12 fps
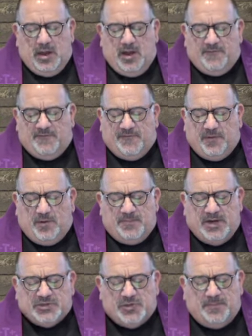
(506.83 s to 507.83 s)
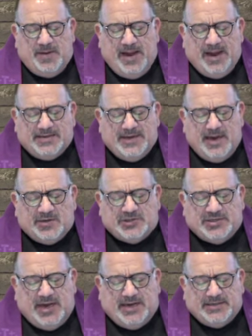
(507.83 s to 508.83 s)
A full measure packed down,
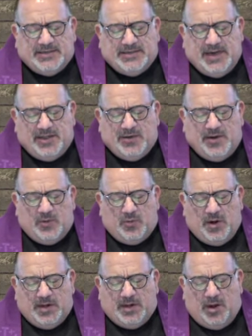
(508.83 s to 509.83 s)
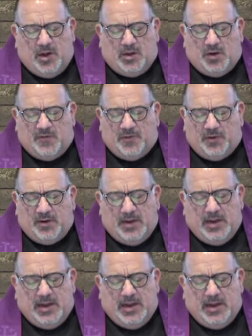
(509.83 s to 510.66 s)
shaken together, and running all over,